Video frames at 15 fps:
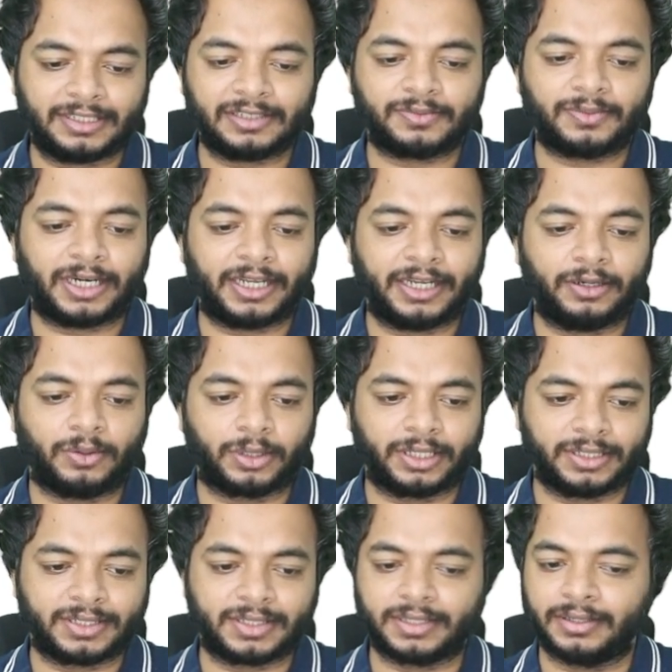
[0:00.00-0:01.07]
this is what I
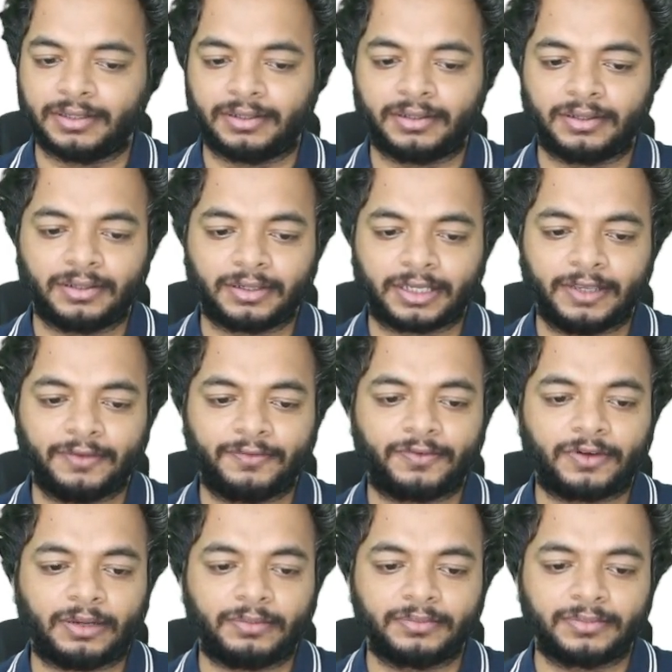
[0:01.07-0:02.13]
notice here, okay,
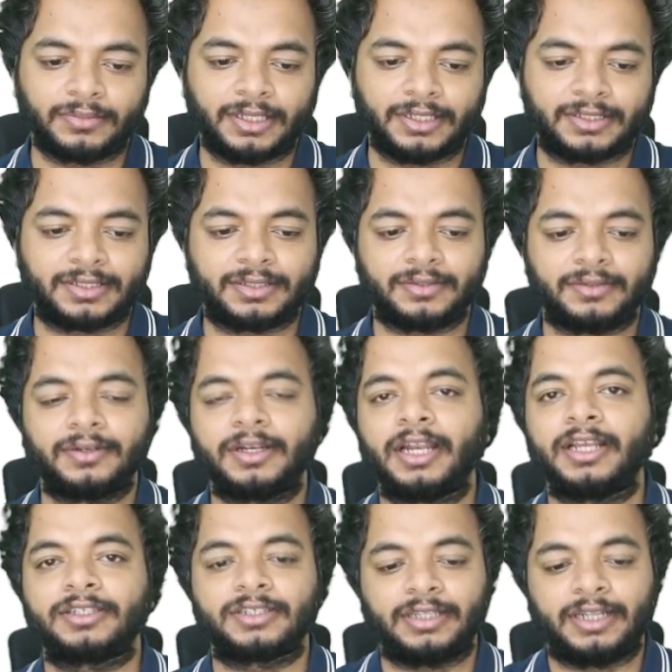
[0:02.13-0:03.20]
from this
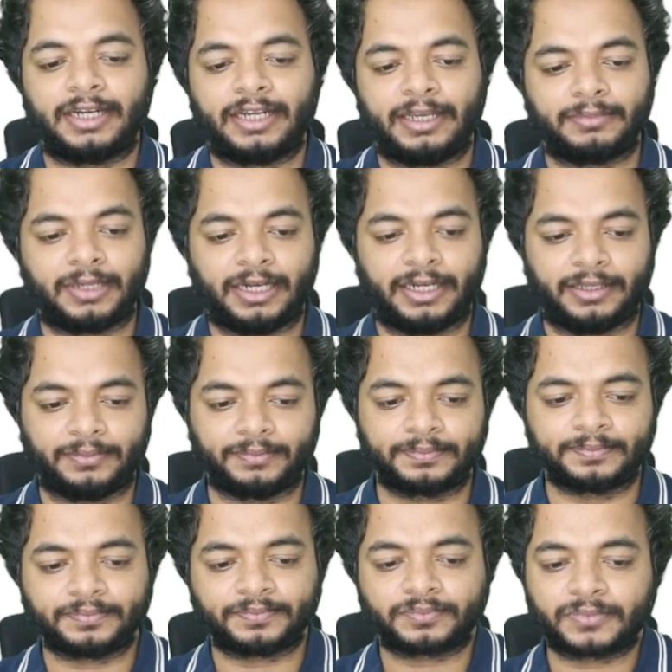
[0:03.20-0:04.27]
relation that I am getting
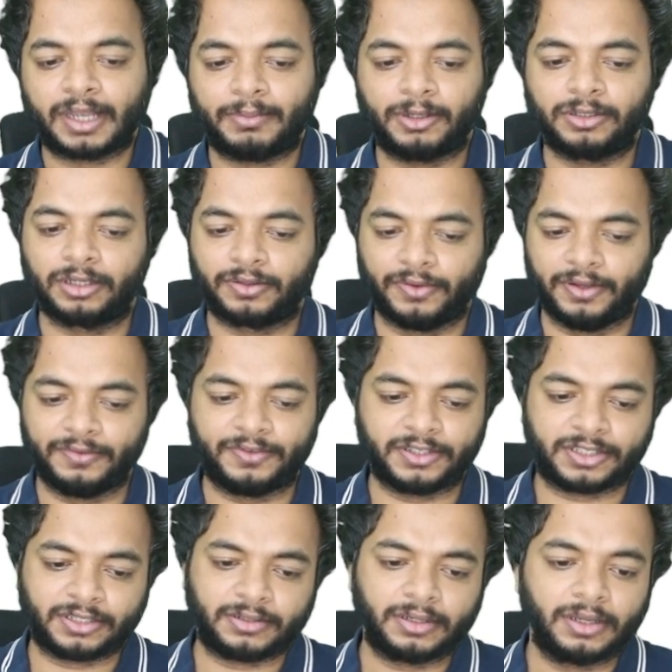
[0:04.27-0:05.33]
about the
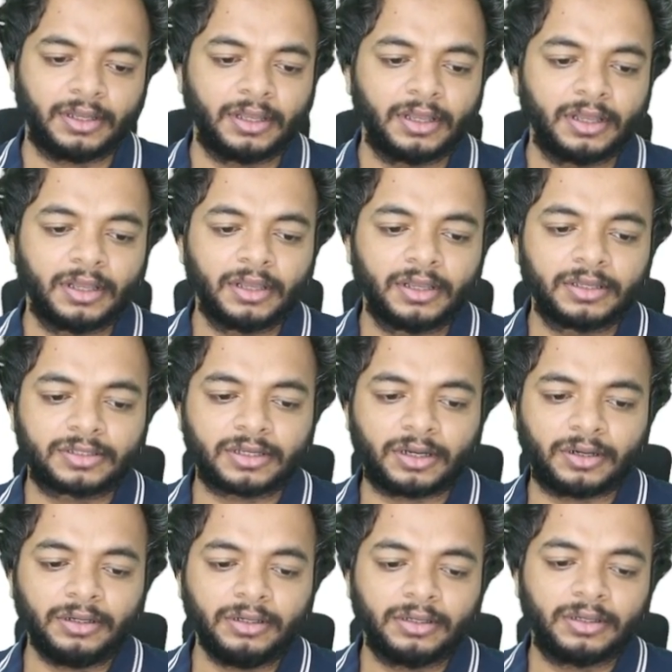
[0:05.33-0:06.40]
coefficient.
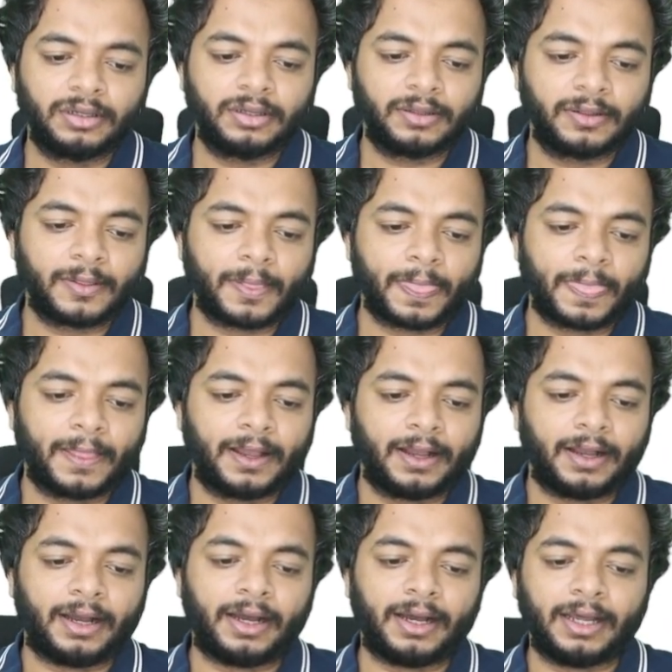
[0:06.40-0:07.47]
So
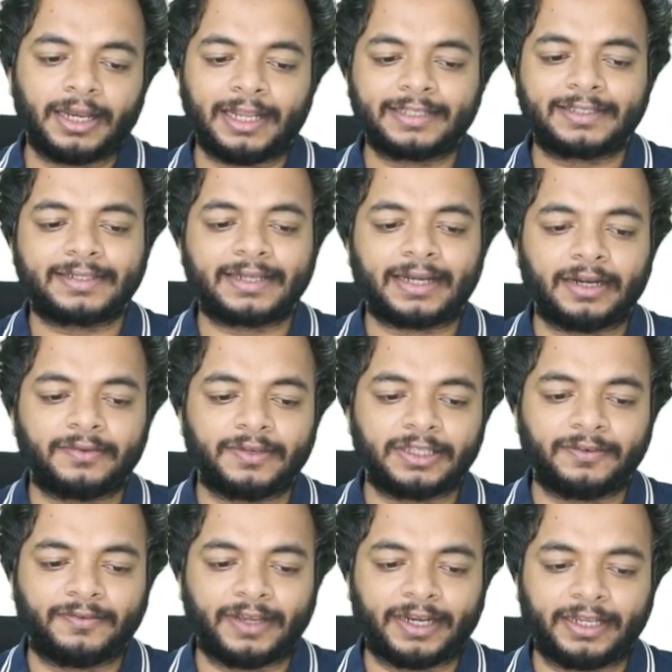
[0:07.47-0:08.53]
let's start
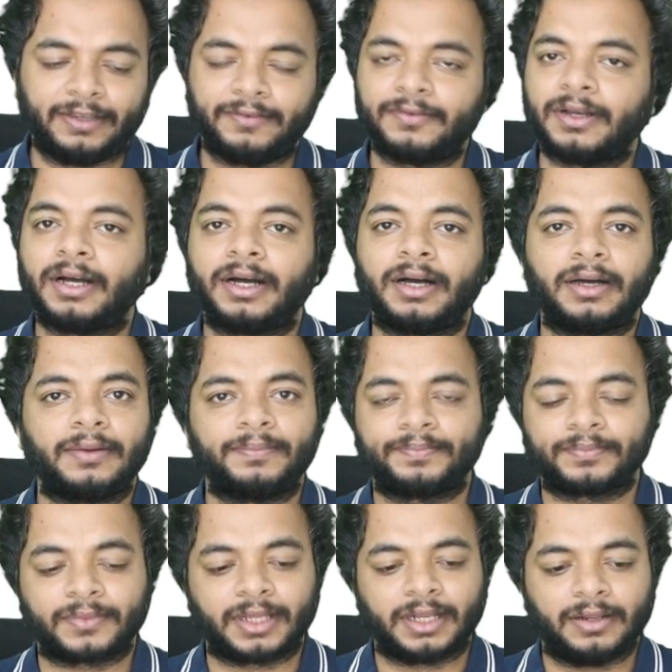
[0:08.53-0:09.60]
with the very
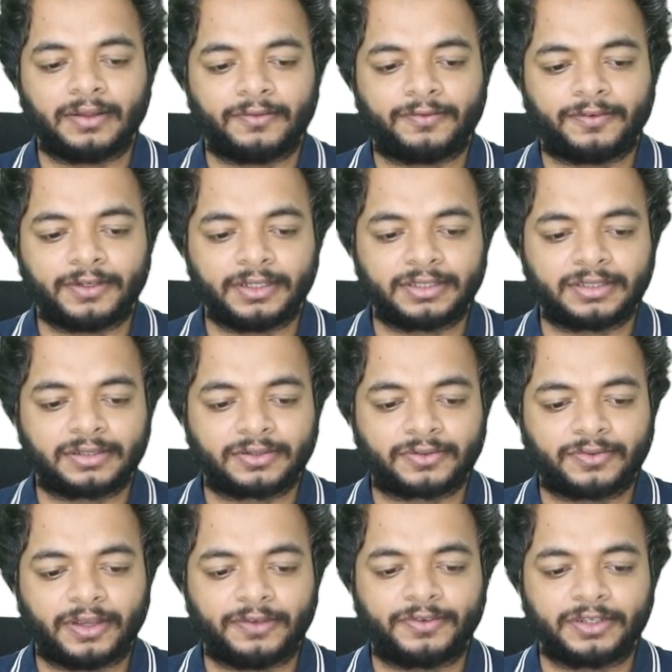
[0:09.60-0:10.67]

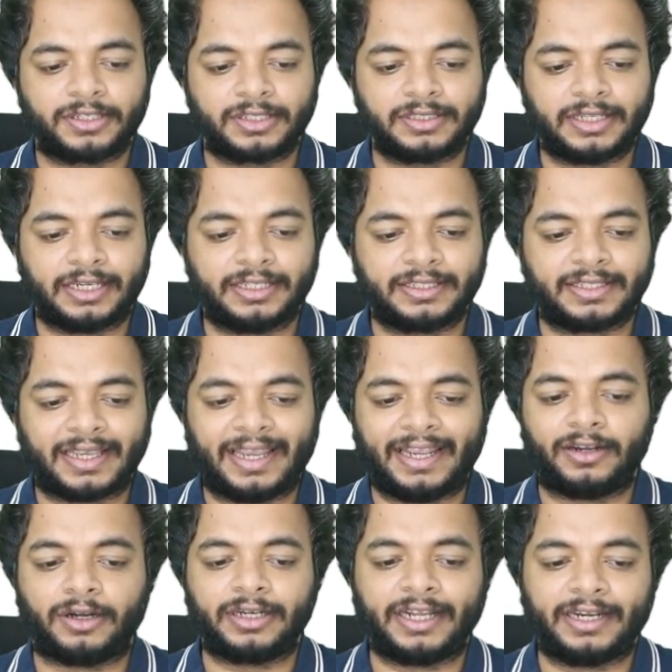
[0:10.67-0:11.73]
first coefficients, that is
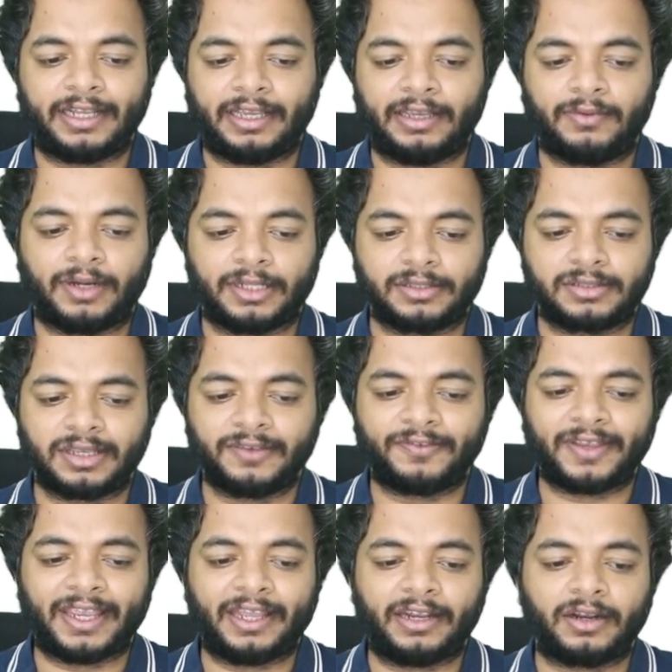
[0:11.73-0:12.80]
a0 and a1. So
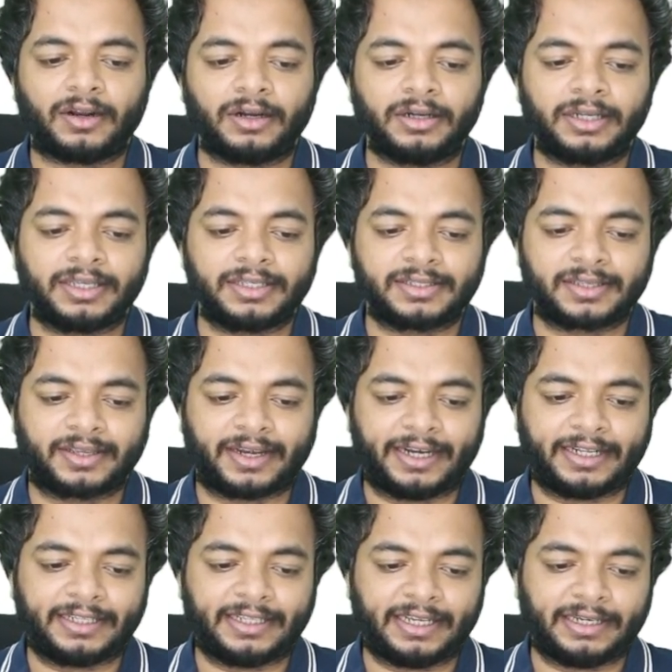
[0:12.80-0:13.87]
if a0 is
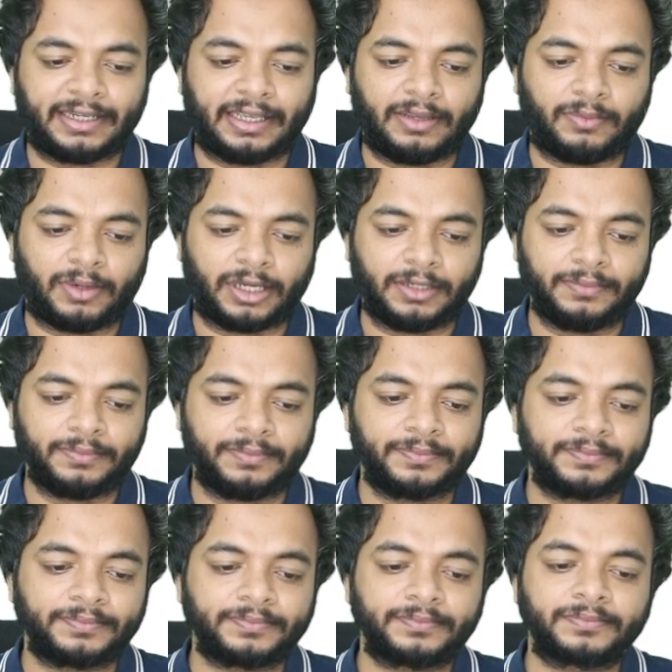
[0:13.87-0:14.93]
greater than a1,
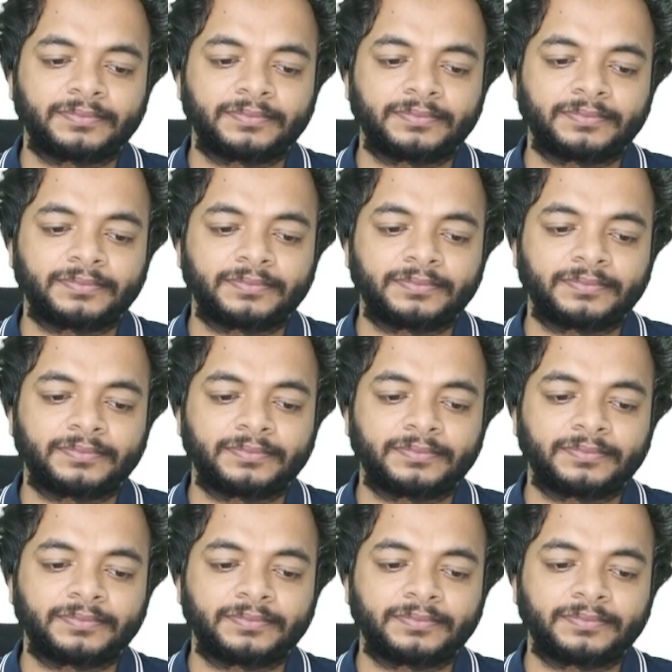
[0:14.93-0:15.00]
